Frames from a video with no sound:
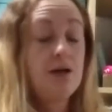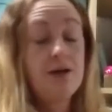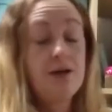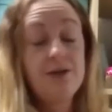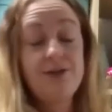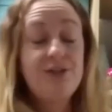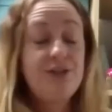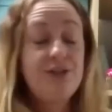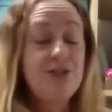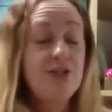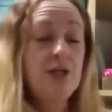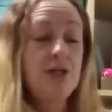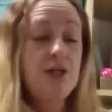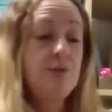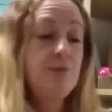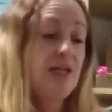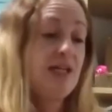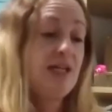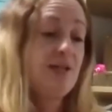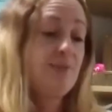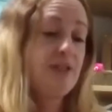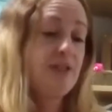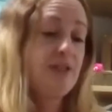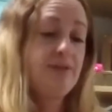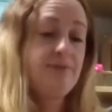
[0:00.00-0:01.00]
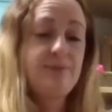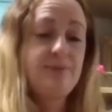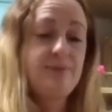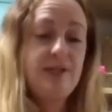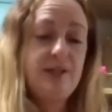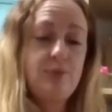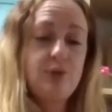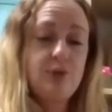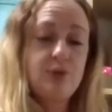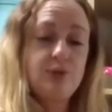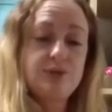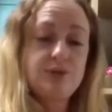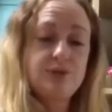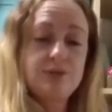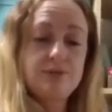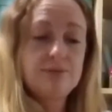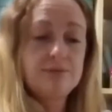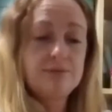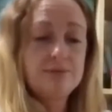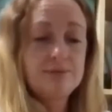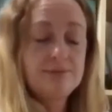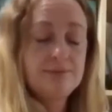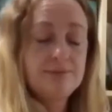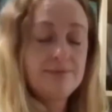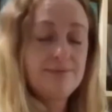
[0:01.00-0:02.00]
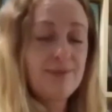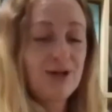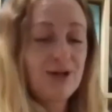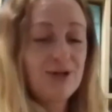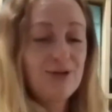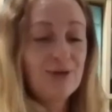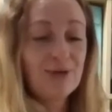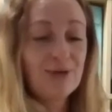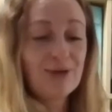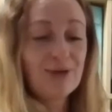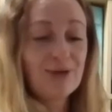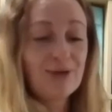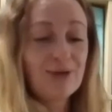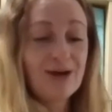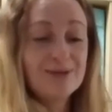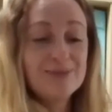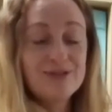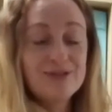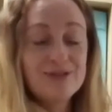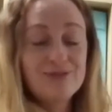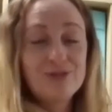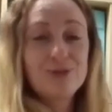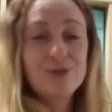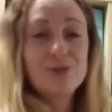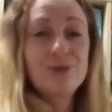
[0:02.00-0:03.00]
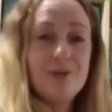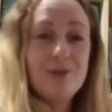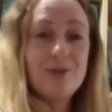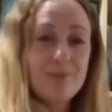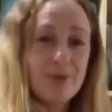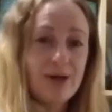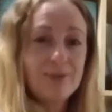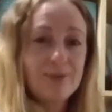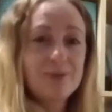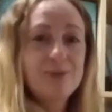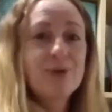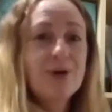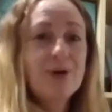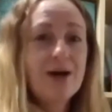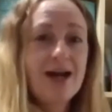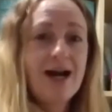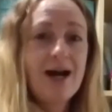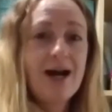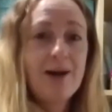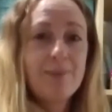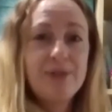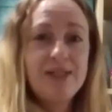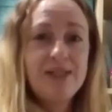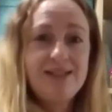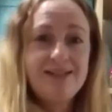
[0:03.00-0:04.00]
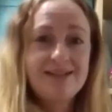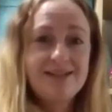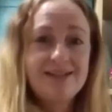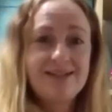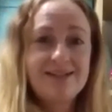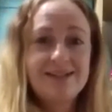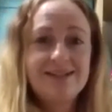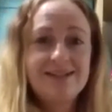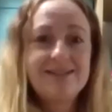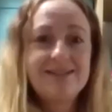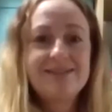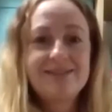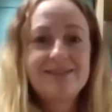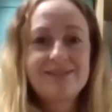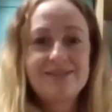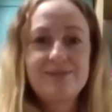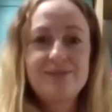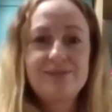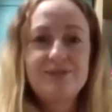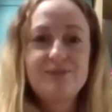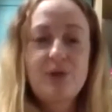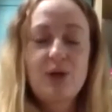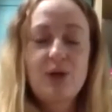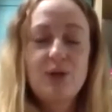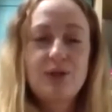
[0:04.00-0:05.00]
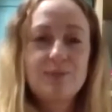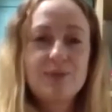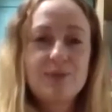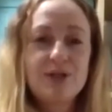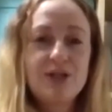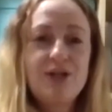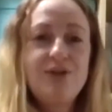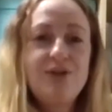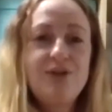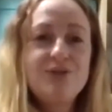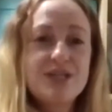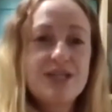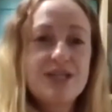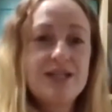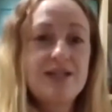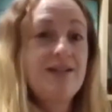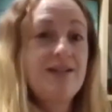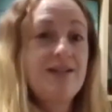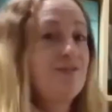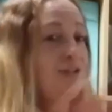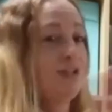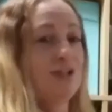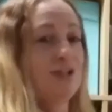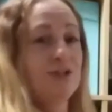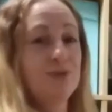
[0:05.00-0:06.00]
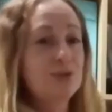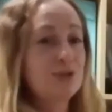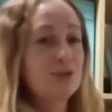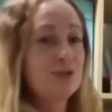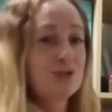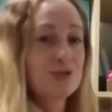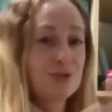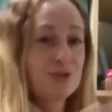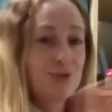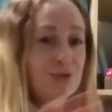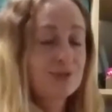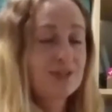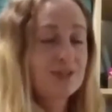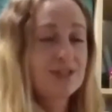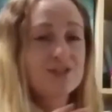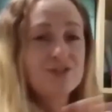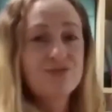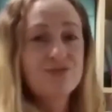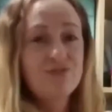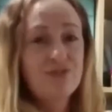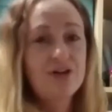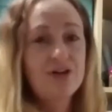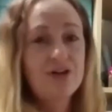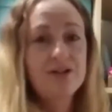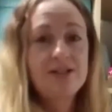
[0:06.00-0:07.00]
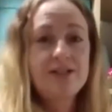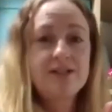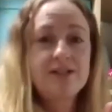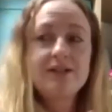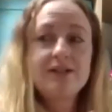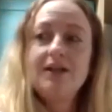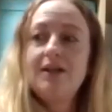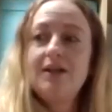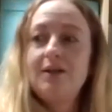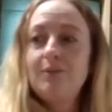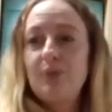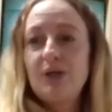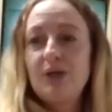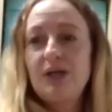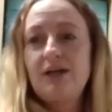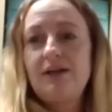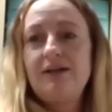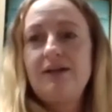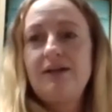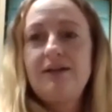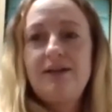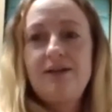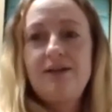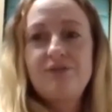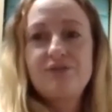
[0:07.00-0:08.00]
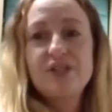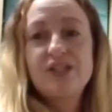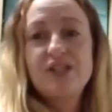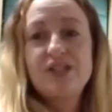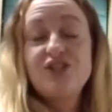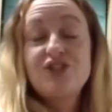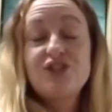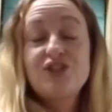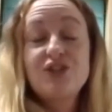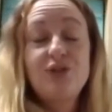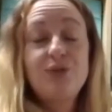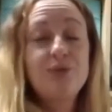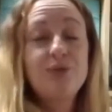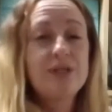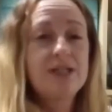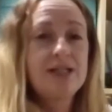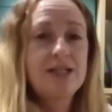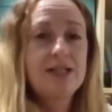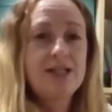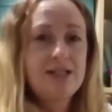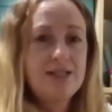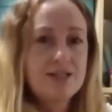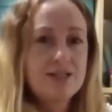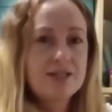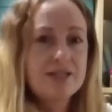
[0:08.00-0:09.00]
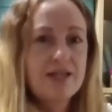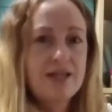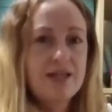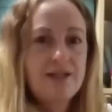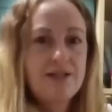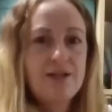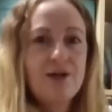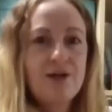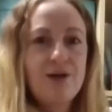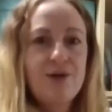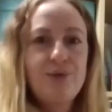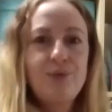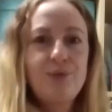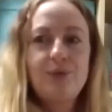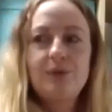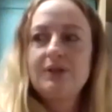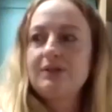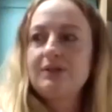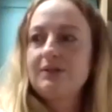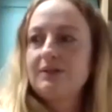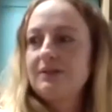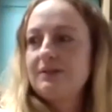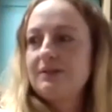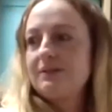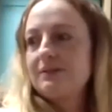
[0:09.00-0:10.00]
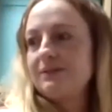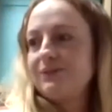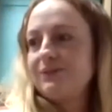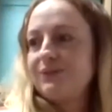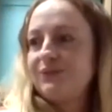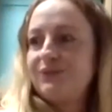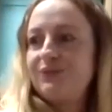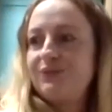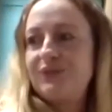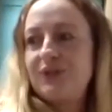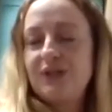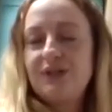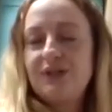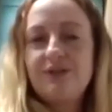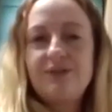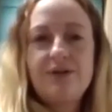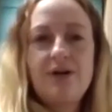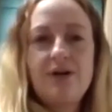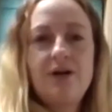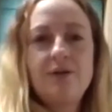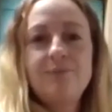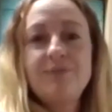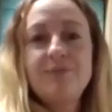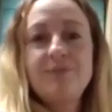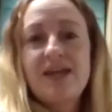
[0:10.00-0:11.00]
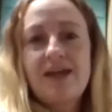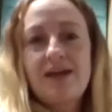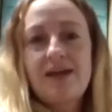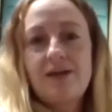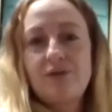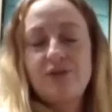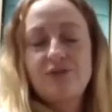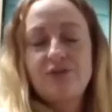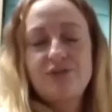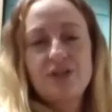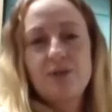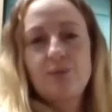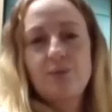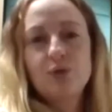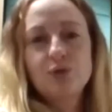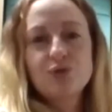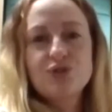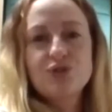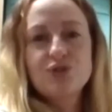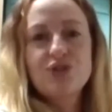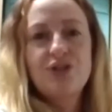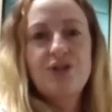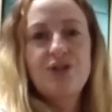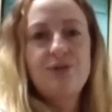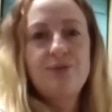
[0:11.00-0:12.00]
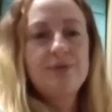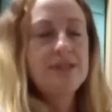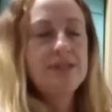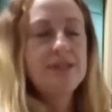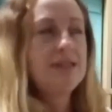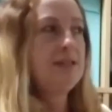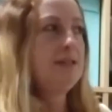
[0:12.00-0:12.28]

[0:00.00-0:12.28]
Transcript: I, you know, maybe people might not like me for it, but I'm quite happy like poking my nose in, and if they don't want to talk, that's fine. But if they do, then at least they know that I'm there if they want to.